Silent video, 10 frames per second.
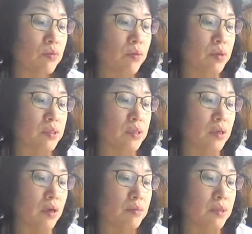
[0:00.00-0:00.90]
running
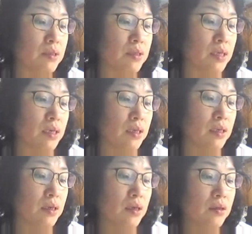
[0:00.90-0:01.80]
ability,
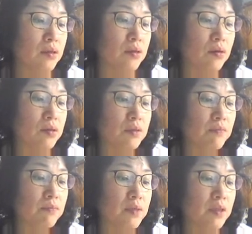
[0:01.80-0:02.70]
the
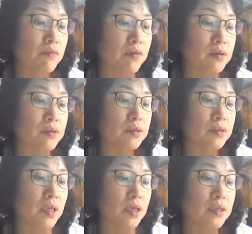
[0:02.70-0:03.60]
different difference
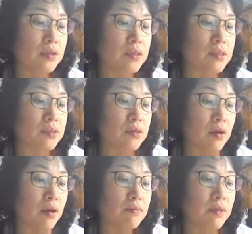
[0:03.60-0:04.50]
in this
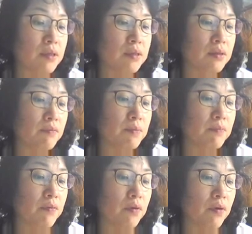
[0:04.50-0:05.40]
ability
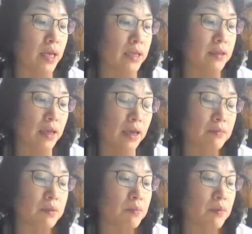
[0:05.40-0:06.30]
before and
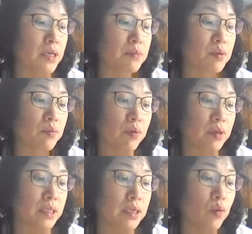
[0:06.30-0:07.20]
after fluid
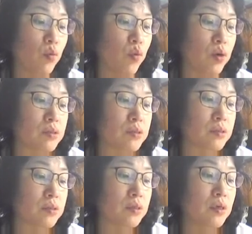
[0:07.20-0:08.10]
running was
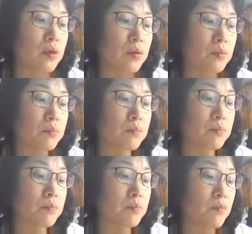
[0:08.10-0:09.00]

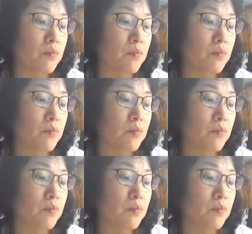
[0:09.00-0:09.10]
um,